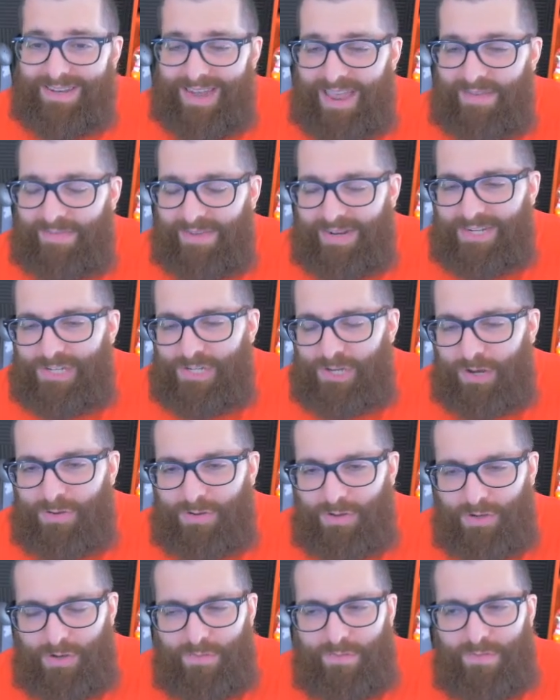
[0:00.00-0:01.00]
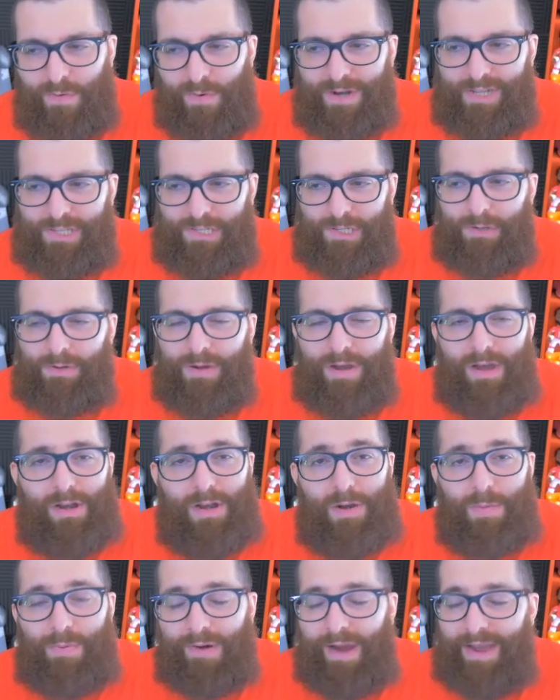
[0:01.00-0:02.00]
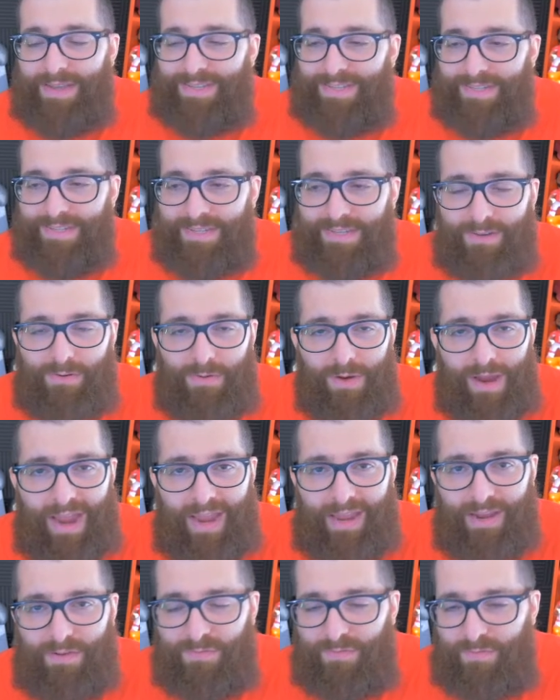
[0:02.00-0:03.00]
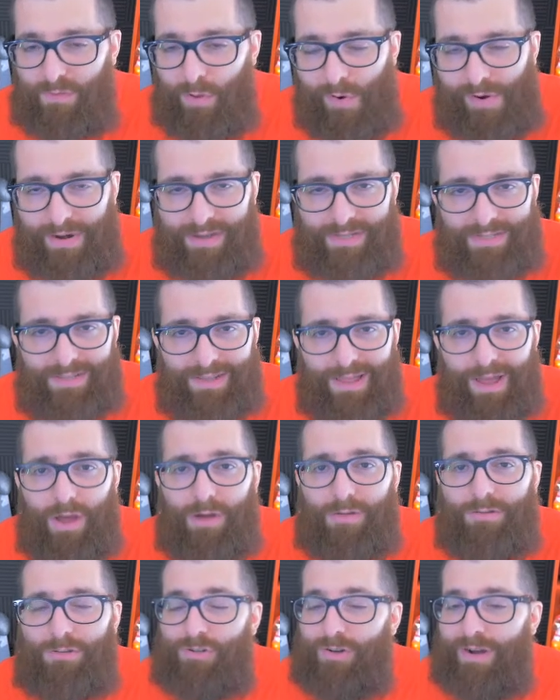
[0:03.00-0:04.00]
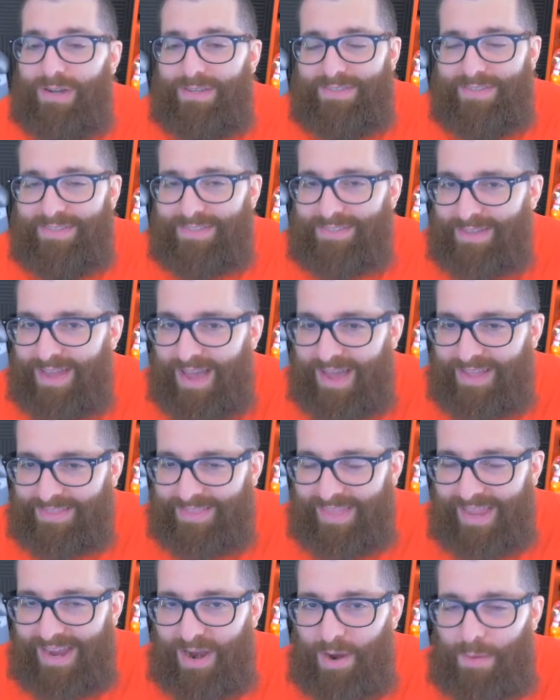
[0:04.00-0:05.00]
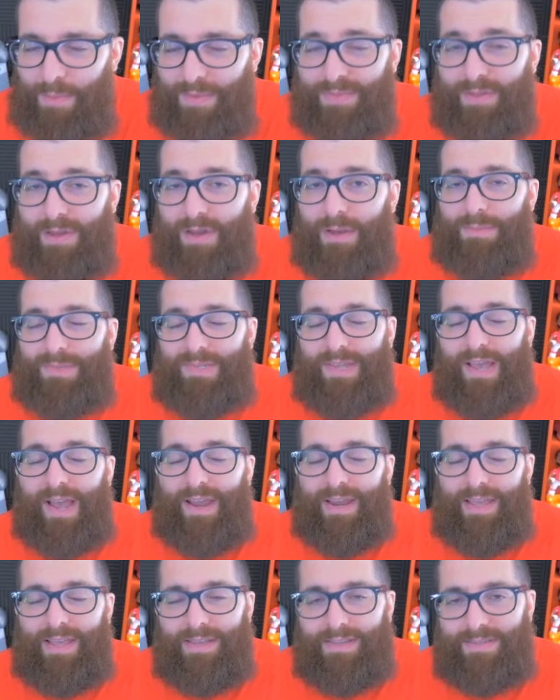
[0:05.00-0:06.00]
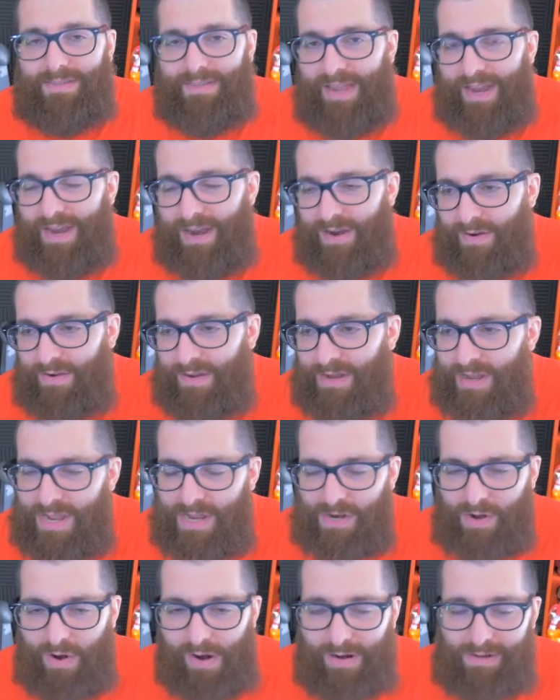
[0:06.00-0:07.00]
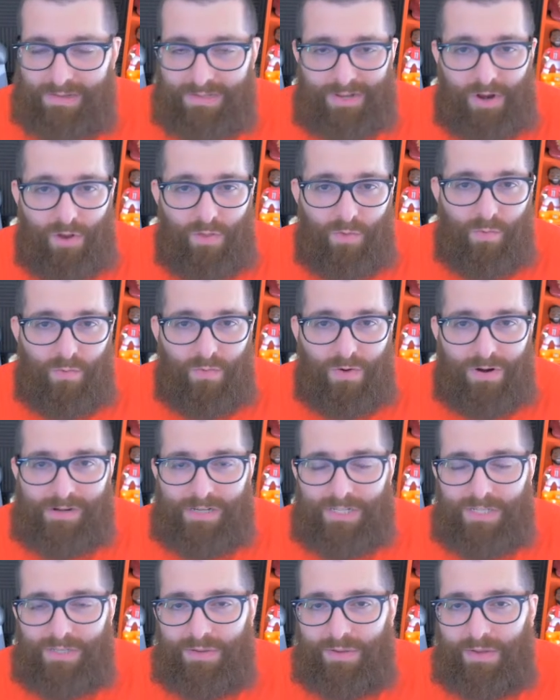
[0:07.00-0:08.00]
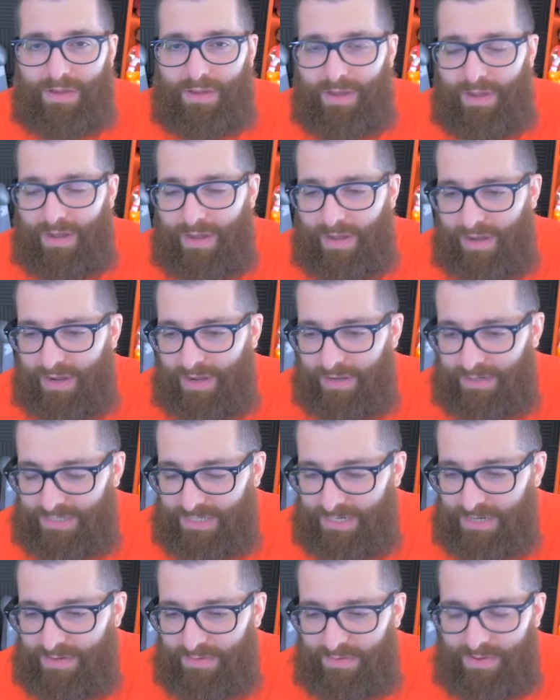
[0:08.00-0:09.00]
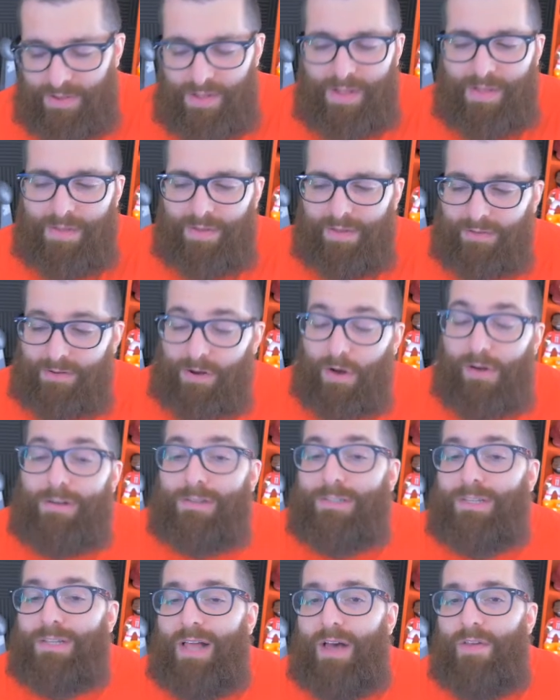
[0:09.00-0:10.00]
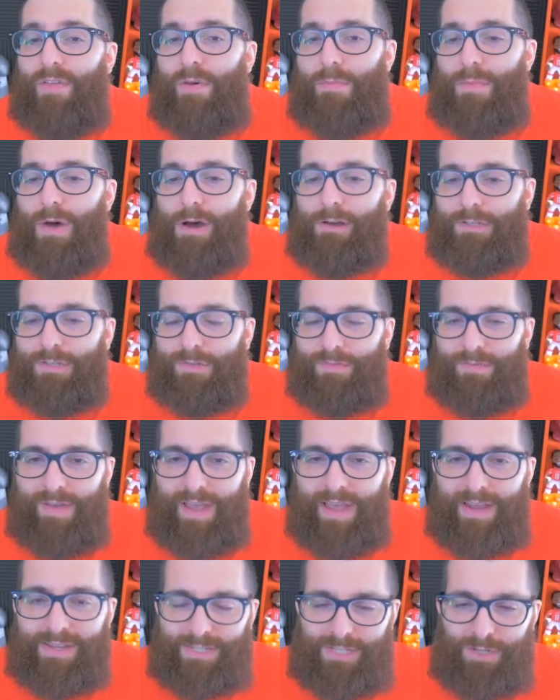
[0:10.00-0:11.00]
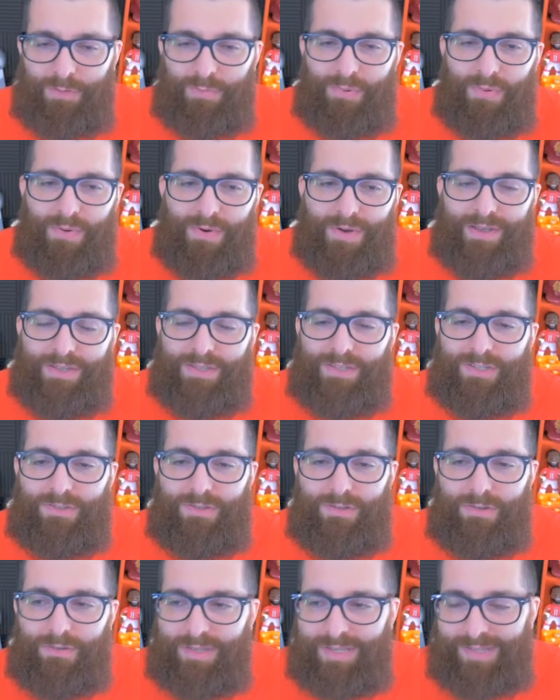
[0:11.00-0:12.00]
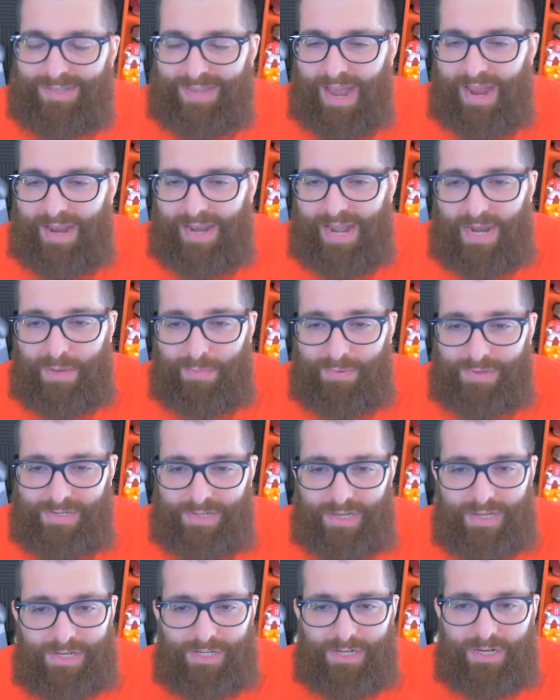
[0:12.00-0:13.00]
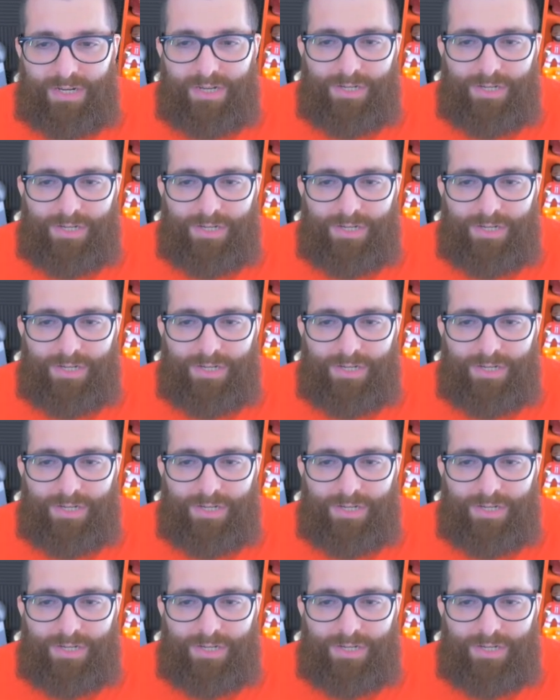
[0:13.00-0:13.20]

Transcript: David Njoku, 4,200. Price isn't great. Floor is low. Trust is not there, but the upside is there. Cardinals are the worst. Cardinals allow the most fantasy points to the tight end position.